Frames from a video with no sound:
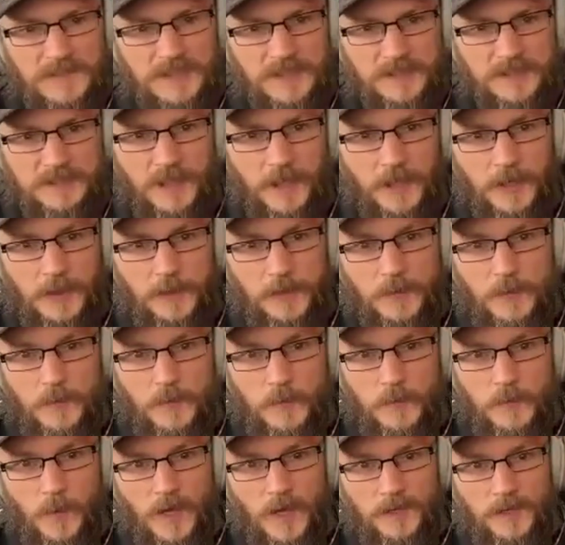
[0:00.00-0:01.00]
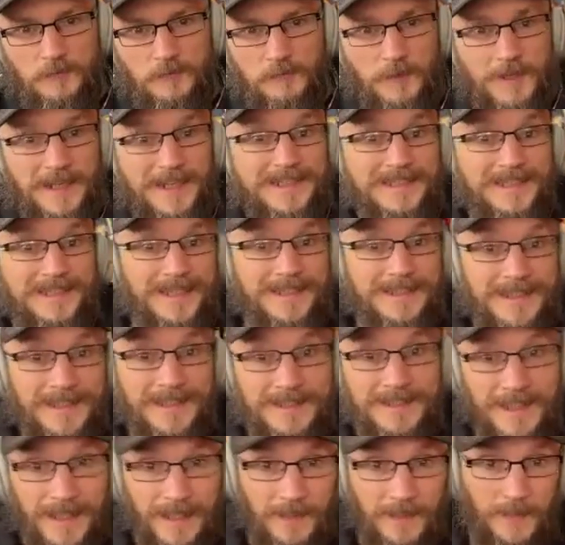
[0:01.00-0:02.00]
So one really sad
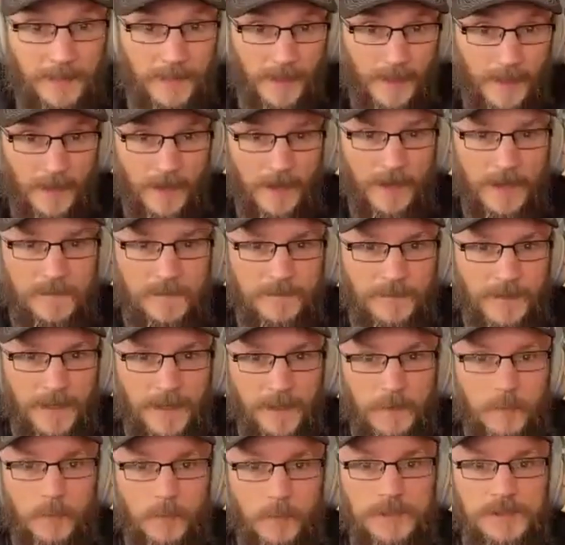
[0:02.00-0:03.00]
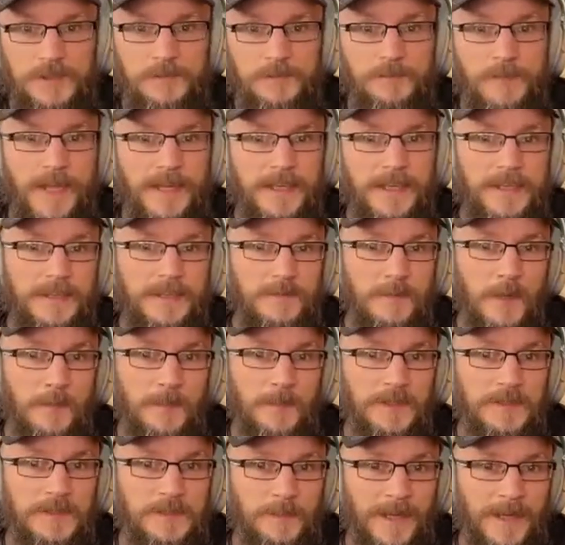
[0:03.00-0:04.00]
detail that I found was Becky's
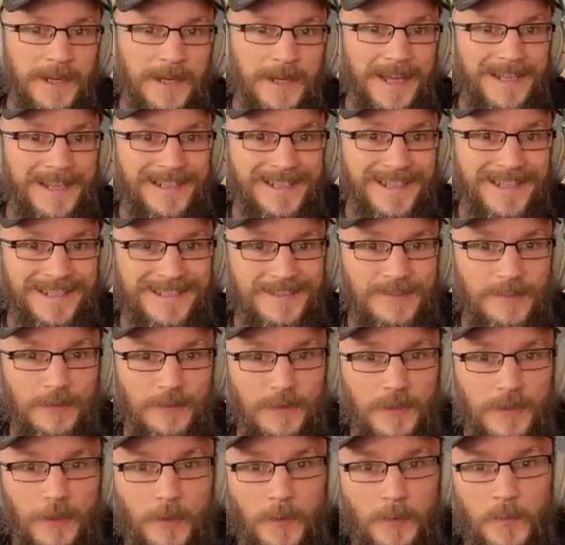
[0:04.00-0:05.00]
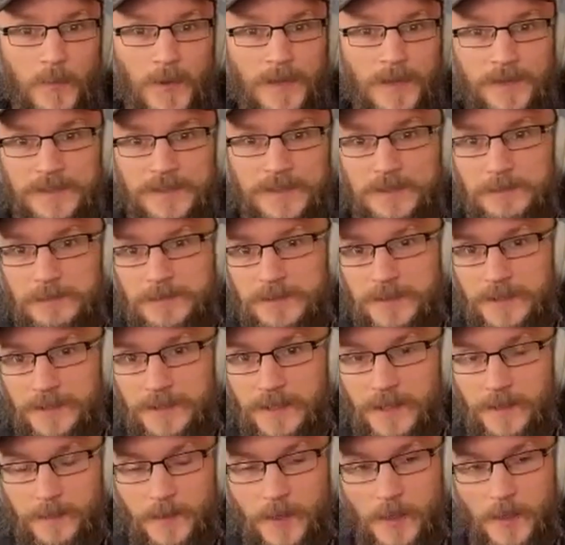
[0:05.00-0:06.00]
mum had spent eight years not knowing whether she was going
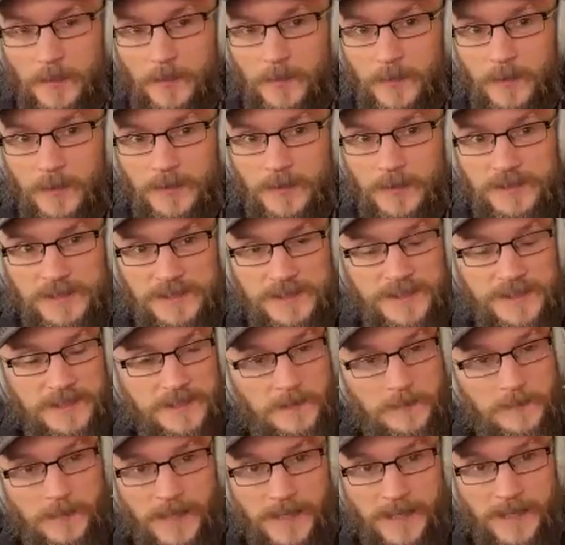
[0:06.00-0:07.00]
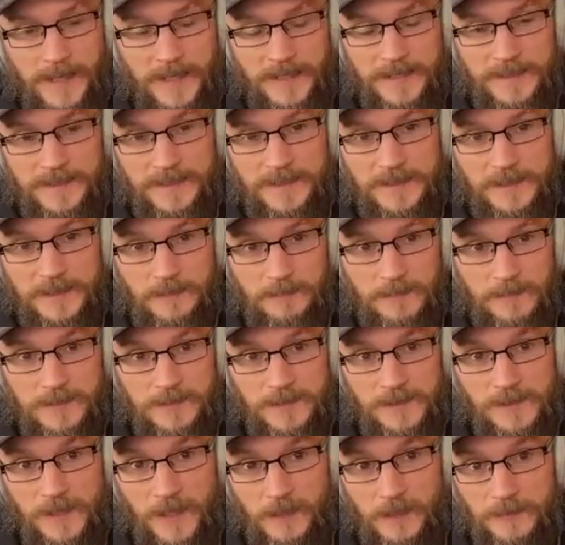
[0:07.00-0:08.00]
to come home or not. She disappeared. She
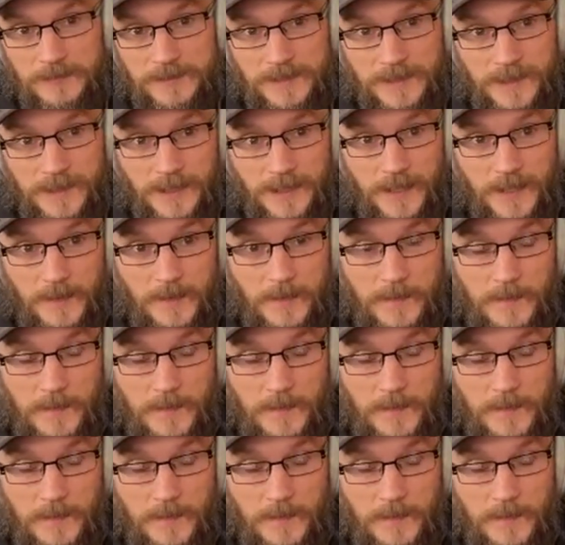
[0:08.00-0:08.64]
was known to